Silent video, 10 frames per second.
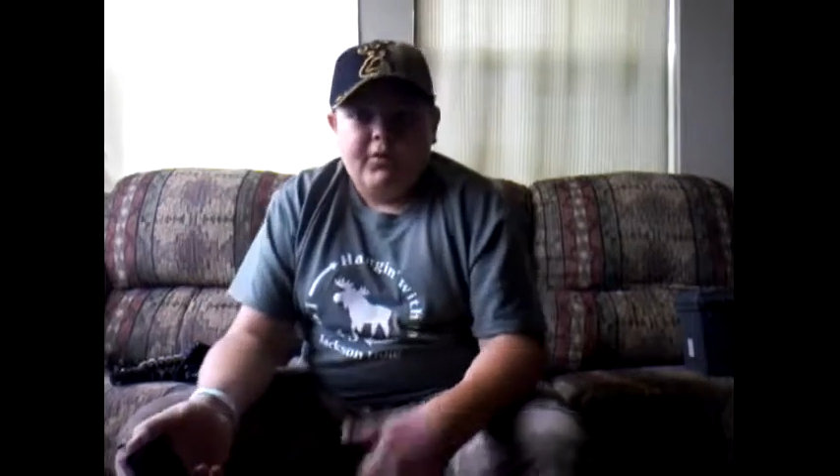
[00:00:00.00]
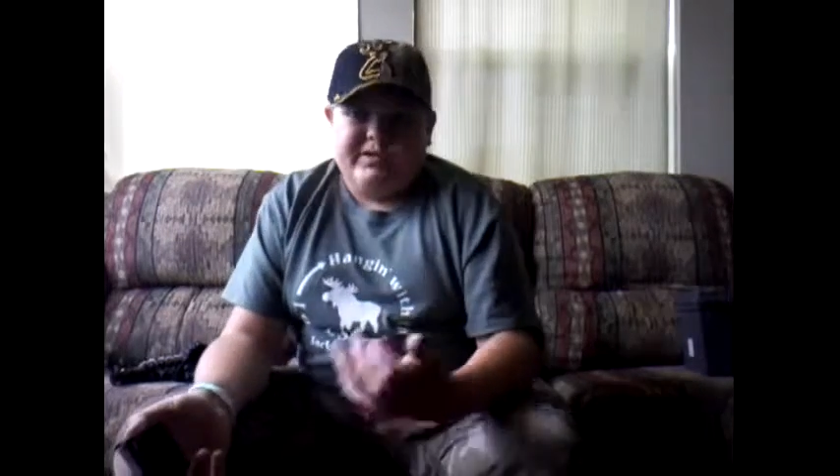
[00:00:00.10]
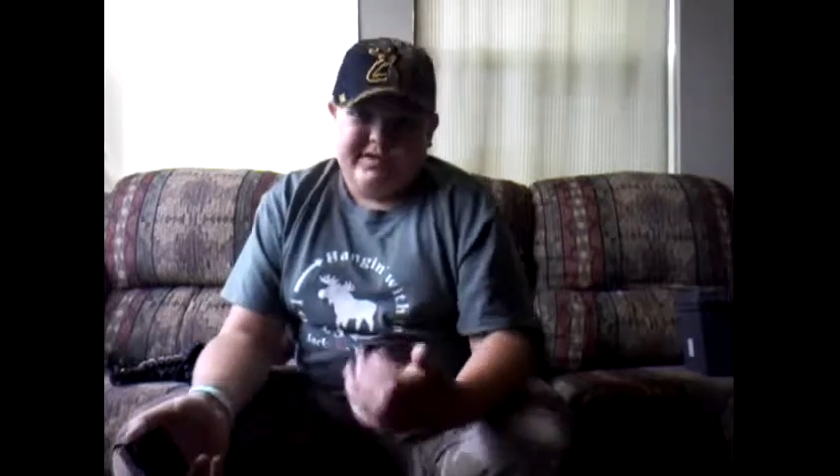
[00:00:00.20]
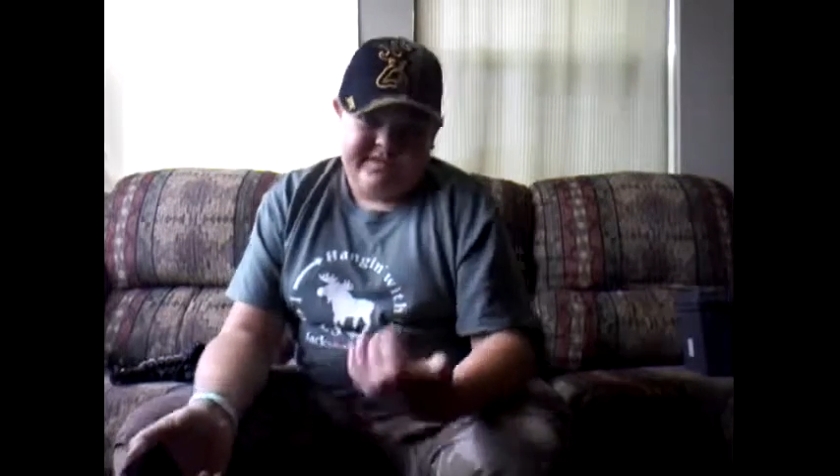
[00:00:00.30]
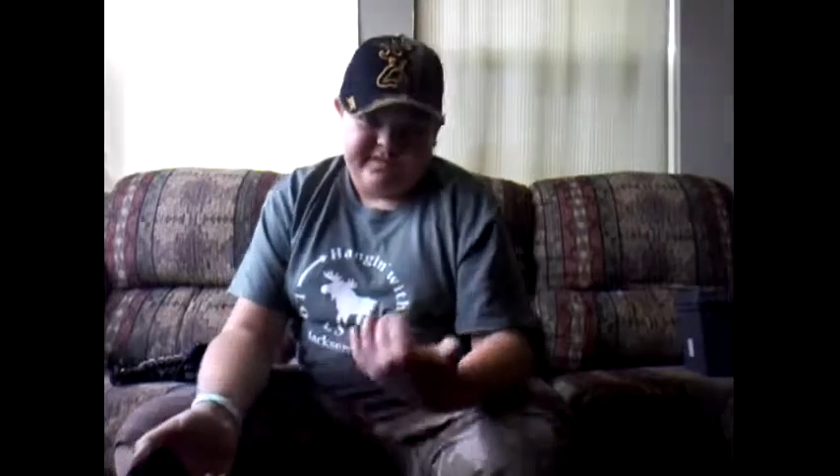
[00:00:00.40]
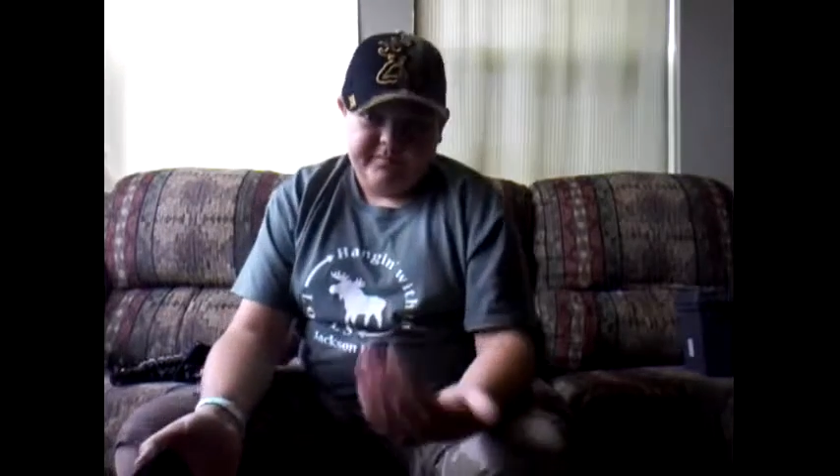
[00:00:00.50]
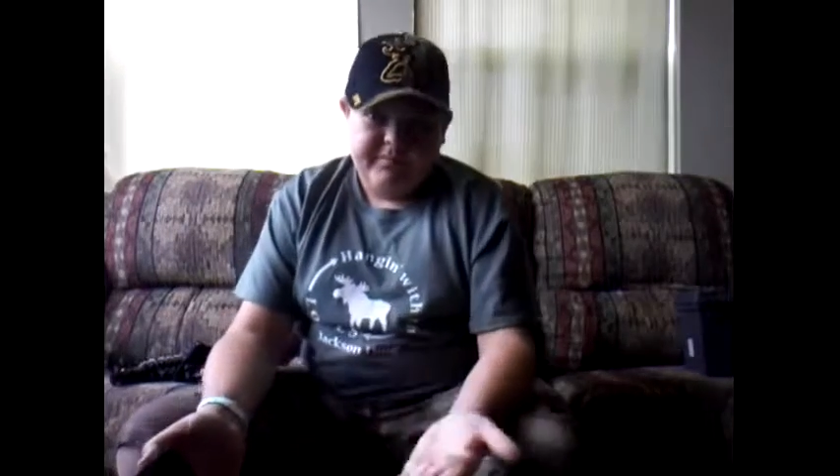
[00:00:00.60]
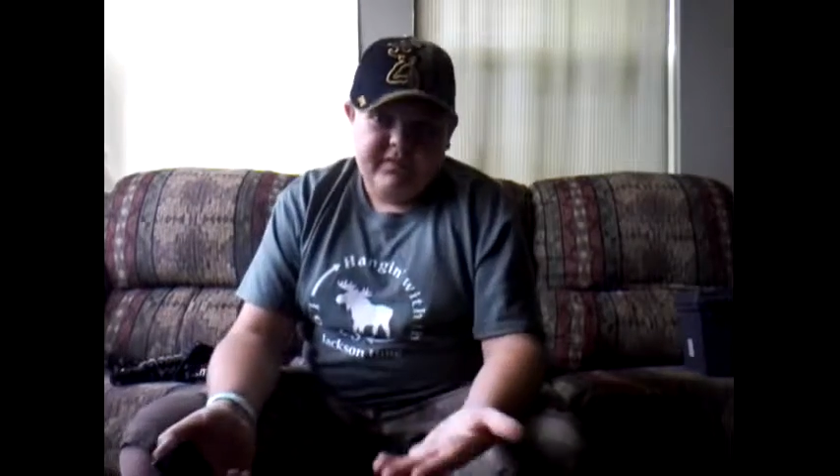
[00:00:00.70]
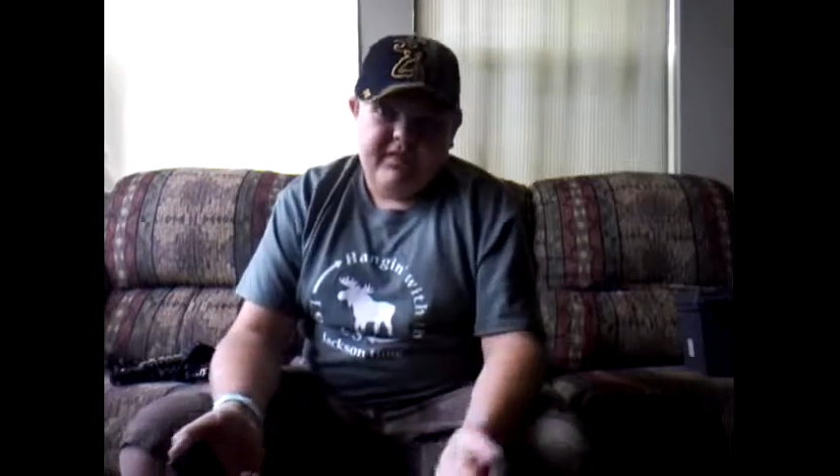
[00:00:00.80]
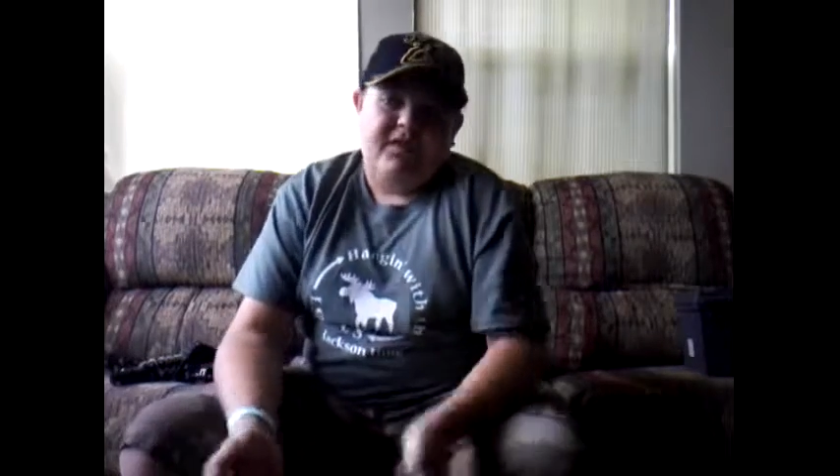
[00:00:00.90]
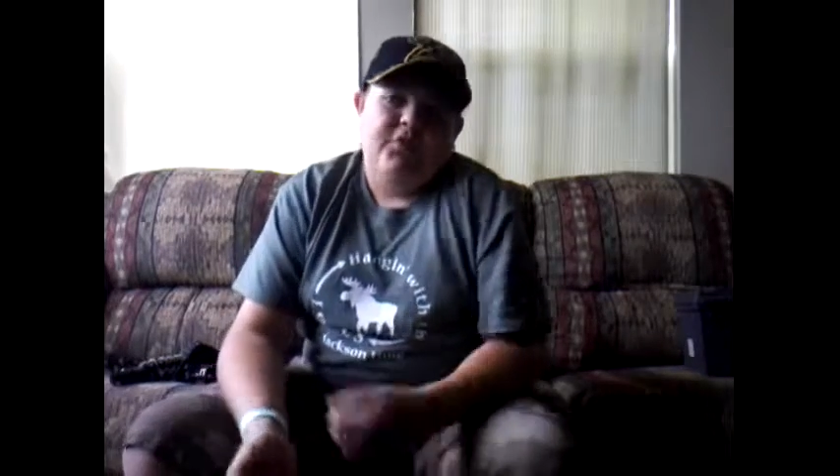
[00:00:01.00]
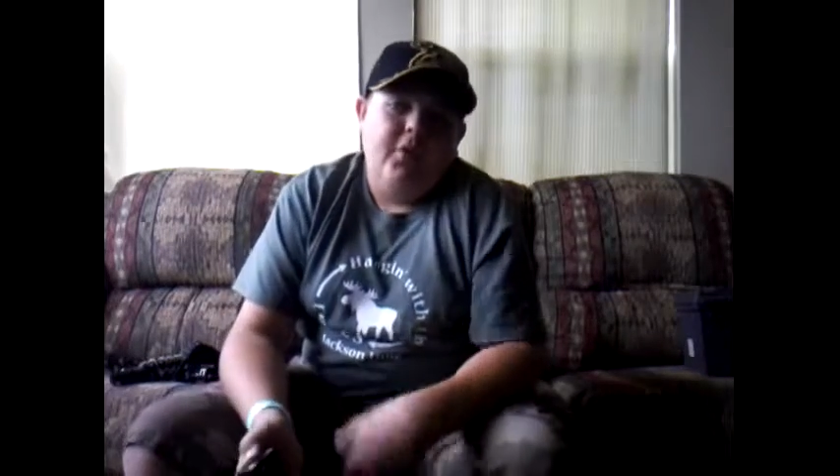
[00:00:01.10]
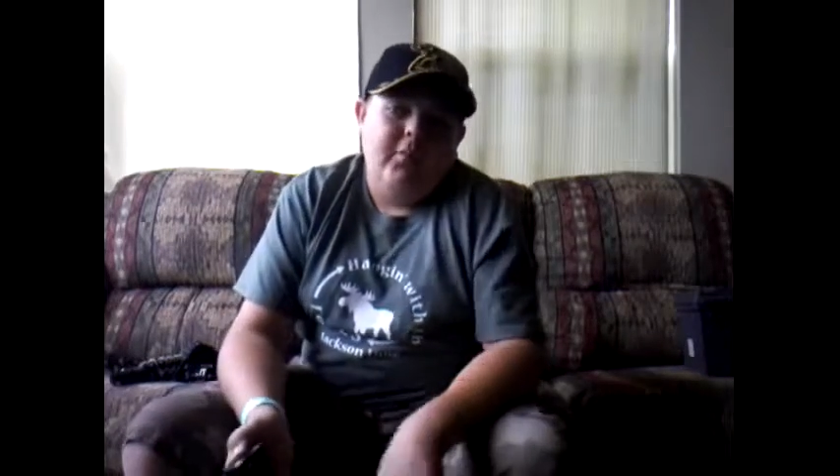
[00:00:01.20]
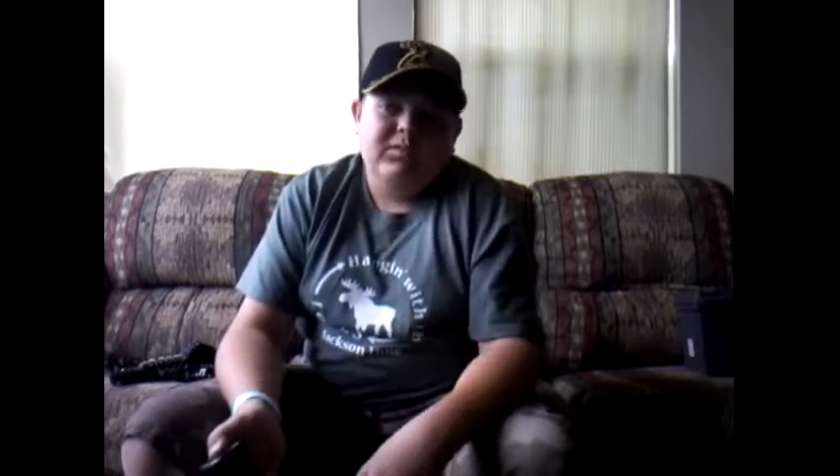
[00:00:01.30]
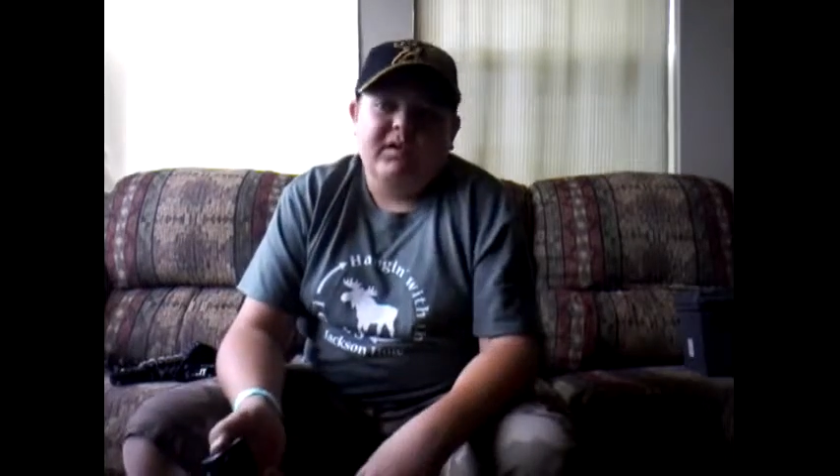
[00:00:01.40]
which is the
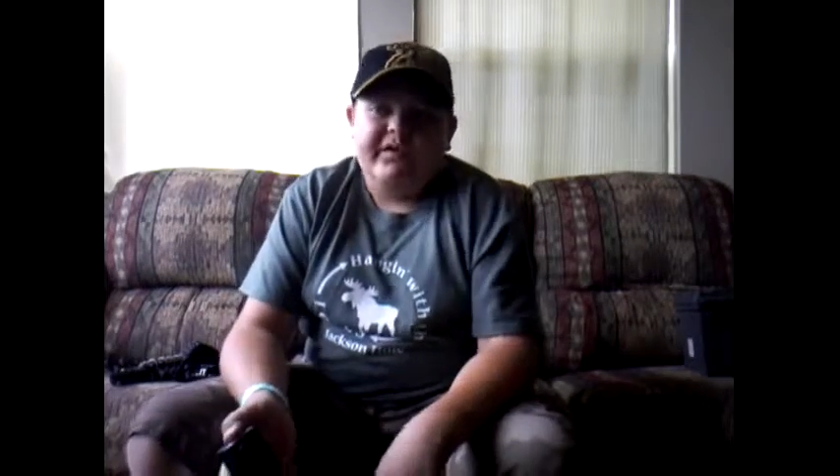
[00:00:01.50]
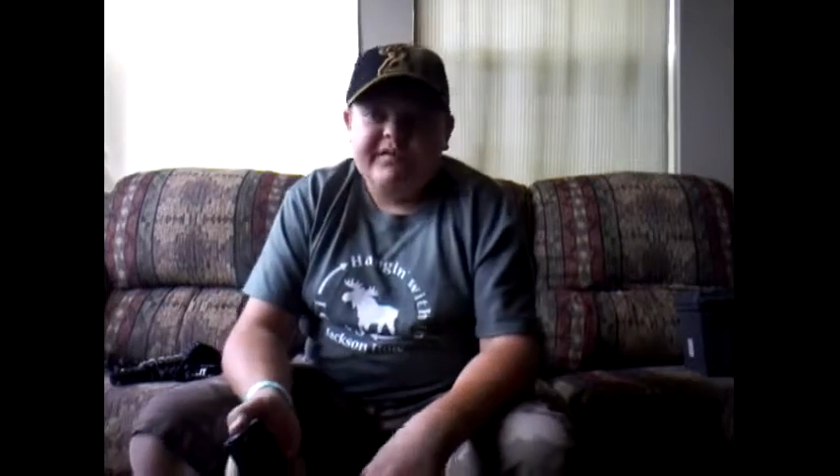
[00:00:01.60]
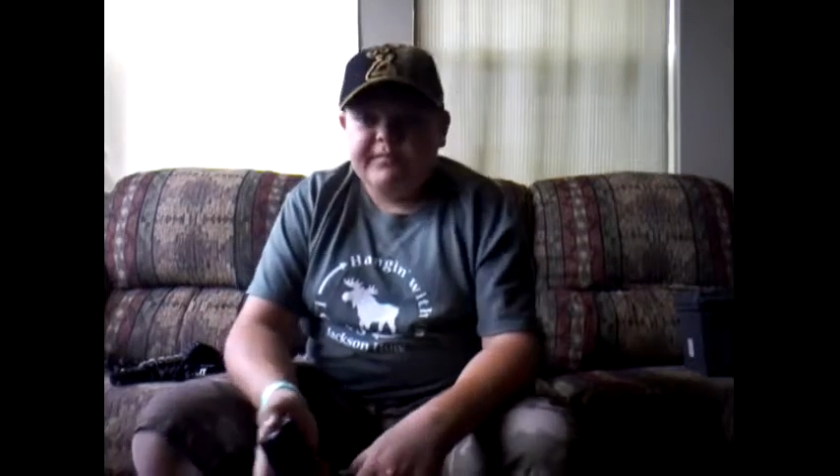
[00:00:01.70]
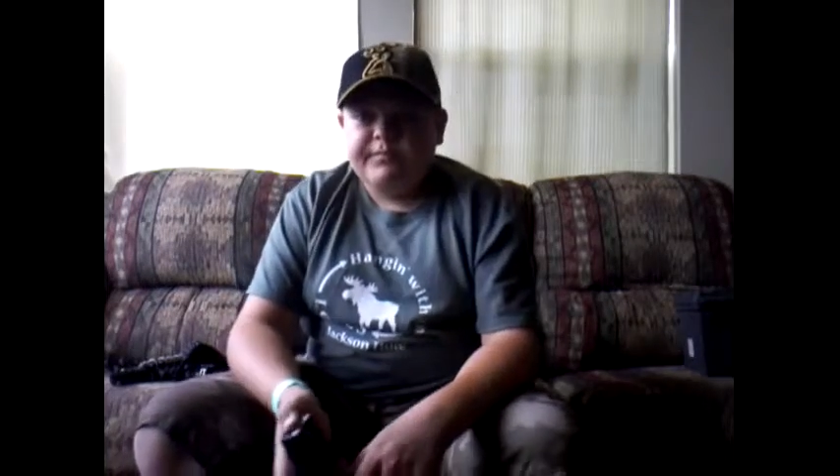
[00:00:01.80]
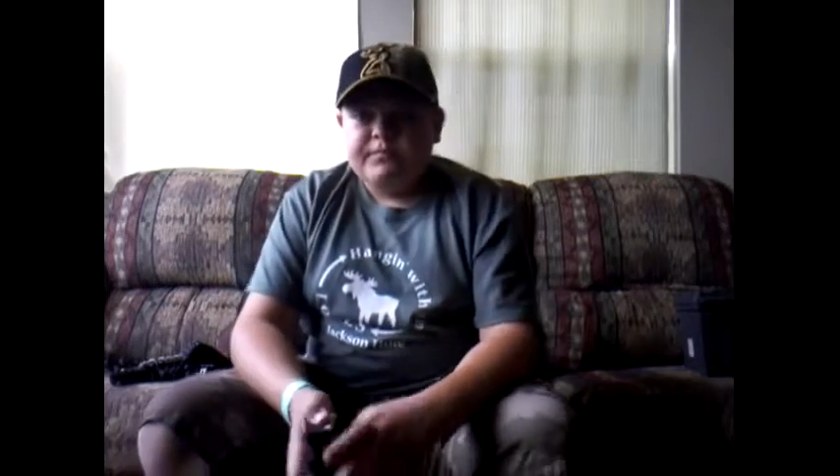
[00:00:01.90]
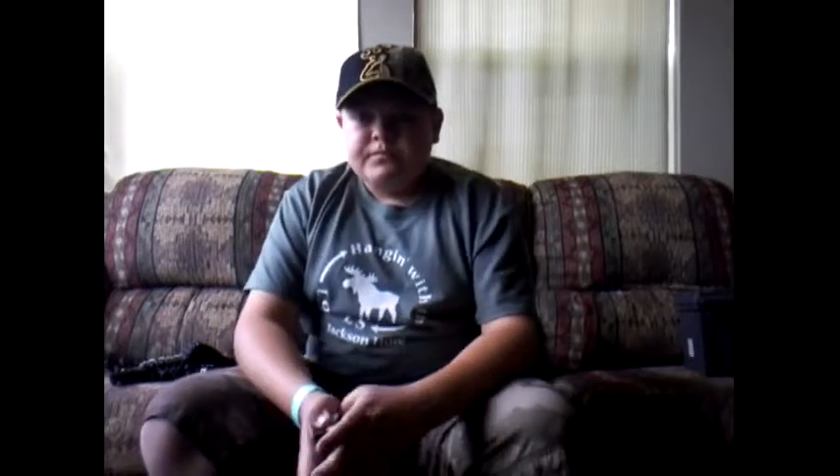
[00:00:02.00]
Hero Plus.